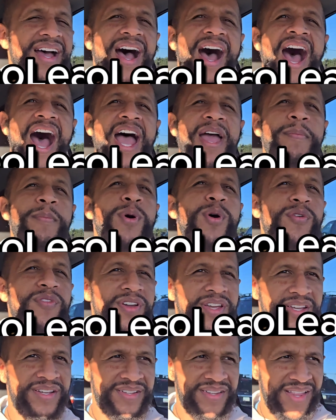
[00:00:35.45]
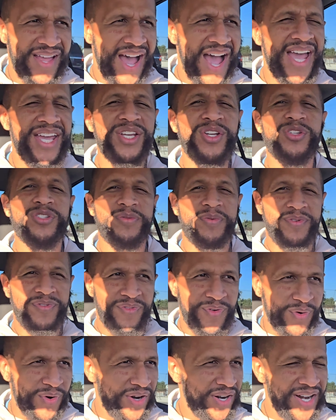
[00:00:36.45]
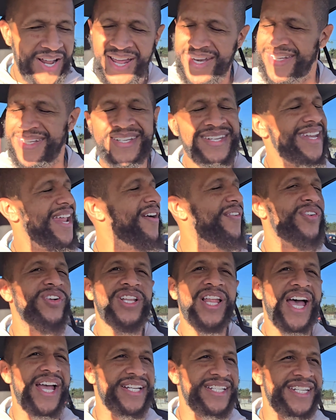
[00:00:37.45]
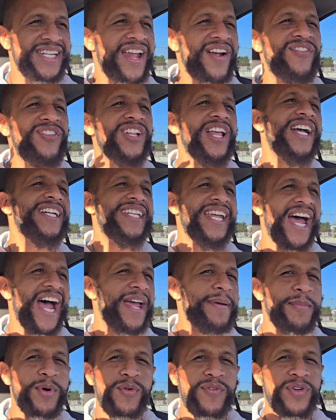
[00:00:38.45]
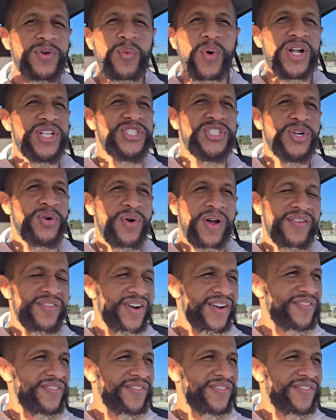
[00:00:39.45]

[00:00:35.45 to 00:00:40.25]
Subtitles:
iMovie I used before. I never liked iMovie whatsoever.